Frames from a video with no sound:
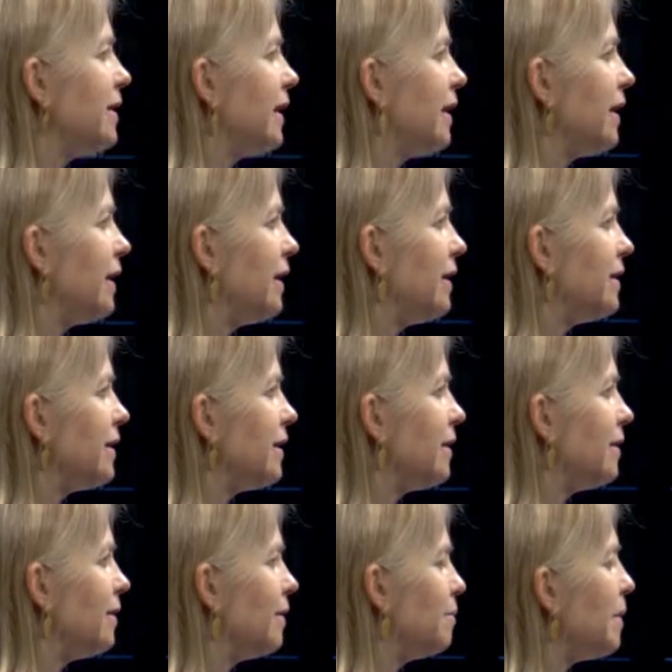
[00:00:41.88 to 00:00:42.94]
Then I did
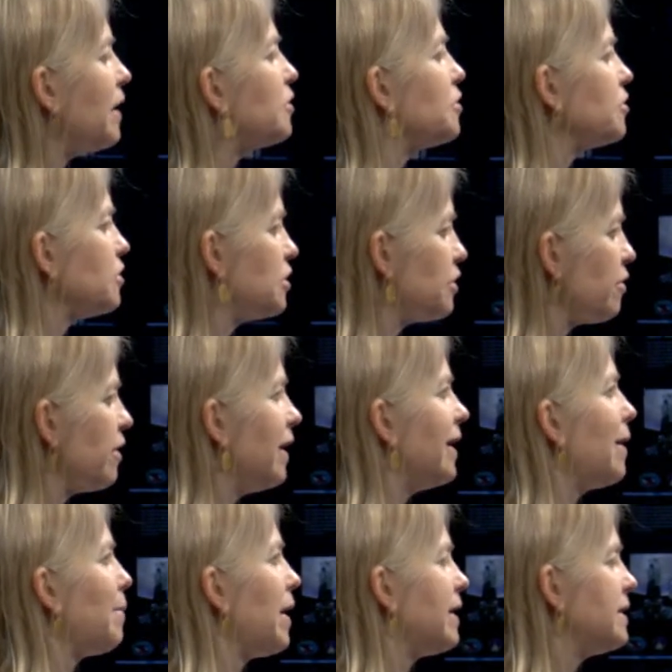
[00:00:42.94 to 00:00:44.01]
a master's degree at
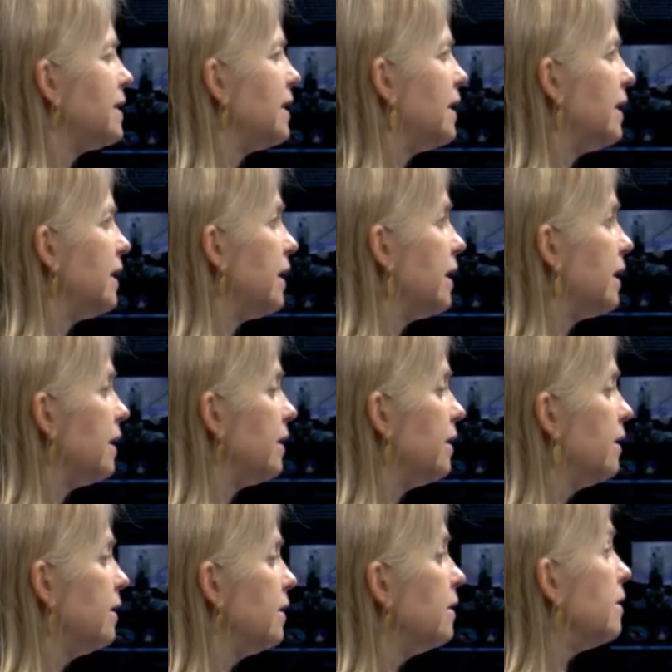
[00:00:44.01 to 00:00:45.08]
MIT in
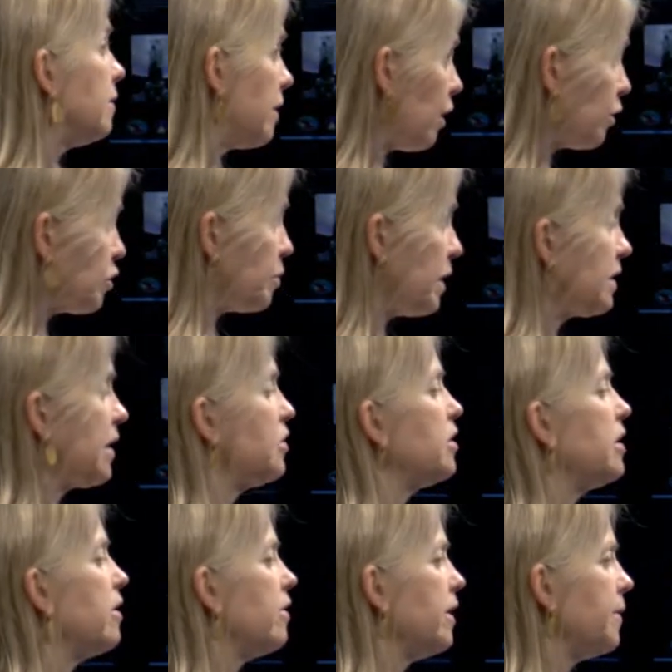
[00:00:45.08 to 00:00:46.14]
aerospace
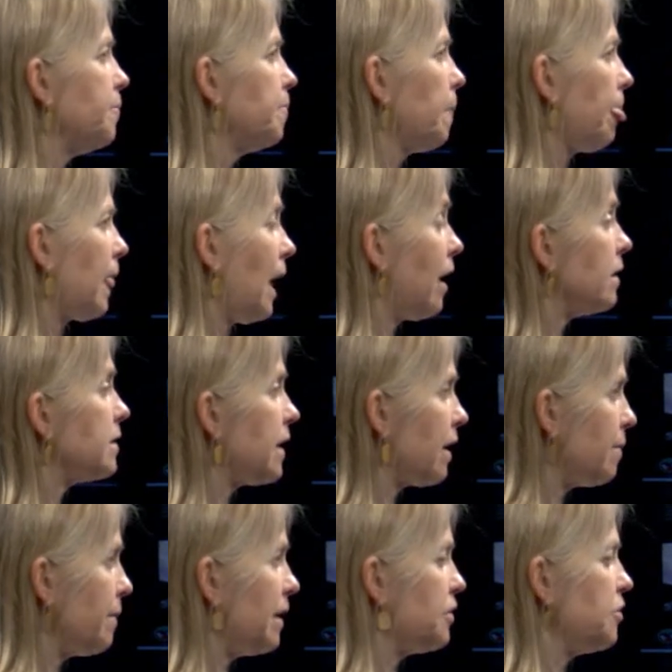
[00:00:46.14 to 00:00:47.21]
engineering. I got a
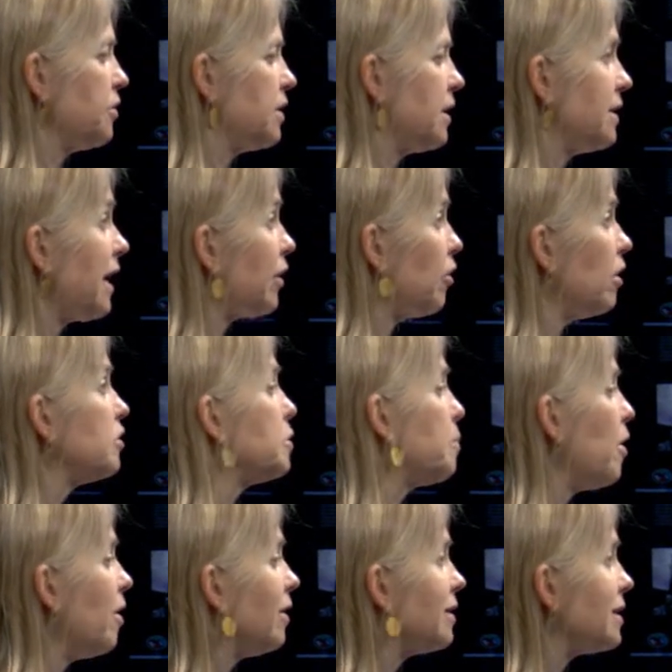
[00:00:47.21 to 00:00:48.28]
second master's in technology and
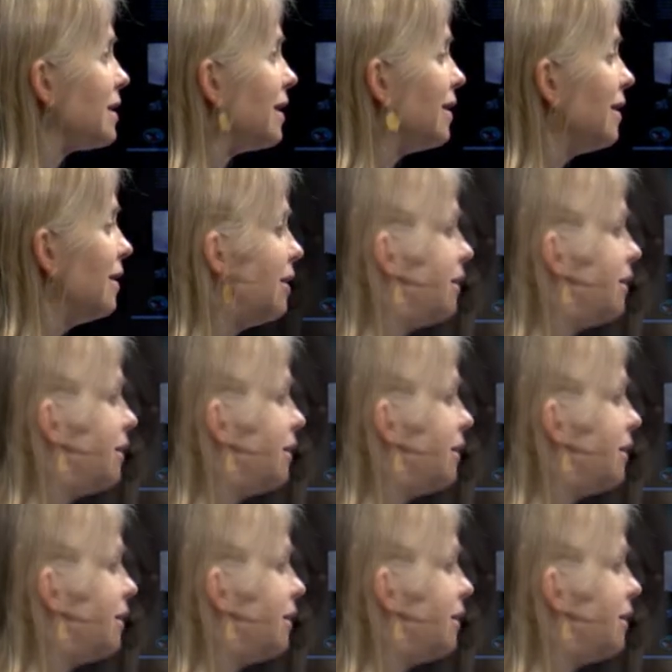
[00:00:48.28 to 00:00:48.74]
policy.